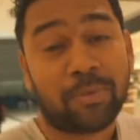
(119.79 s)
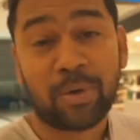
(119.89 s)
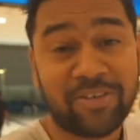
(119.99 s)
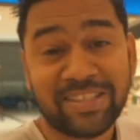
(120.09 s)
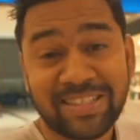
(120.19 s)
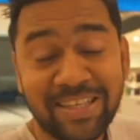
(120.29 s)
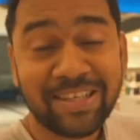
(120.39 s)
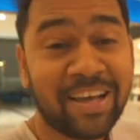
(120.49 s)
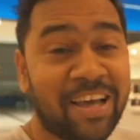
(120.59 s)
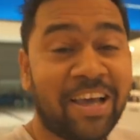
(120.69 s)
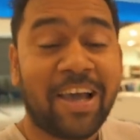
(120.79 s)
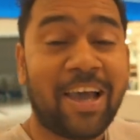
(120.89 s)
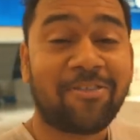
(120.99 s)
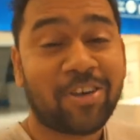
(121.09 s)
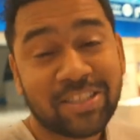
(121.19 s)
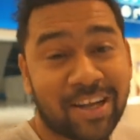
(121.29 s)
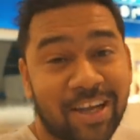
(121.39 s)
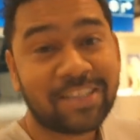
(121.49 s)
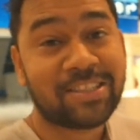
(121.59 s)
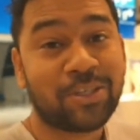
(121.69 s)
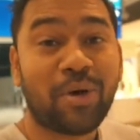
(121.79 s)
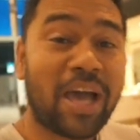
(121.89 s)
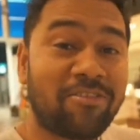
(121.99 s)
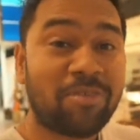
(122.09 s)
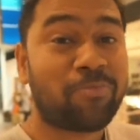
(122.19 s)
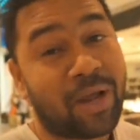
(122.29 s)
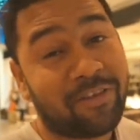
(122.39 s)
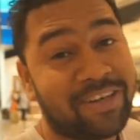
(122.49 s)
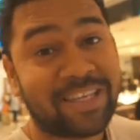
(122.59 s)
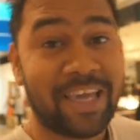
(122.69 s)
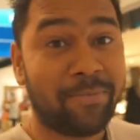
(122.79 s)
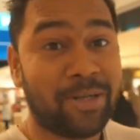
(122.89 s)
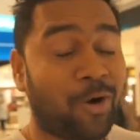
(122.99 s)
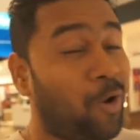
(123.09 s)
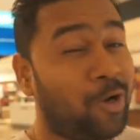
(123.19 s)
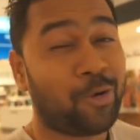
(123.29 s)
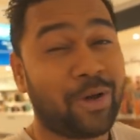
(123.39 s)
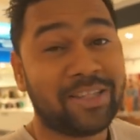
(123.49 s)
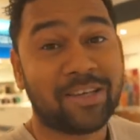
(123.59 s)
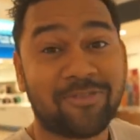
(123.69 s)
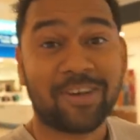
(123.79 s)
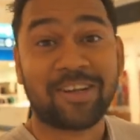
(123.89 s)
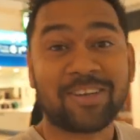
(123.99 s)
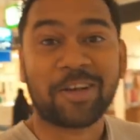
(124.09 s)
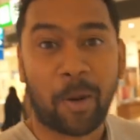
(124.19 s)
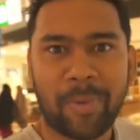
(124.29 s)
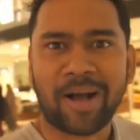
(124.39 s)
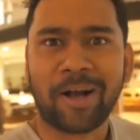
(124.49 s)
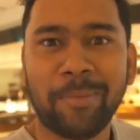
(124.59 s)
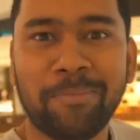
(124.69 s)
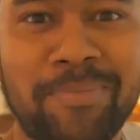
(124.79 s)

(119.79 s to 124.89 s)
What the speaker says: private seat. And first class, you have a private cabin altogether for gappa-gup.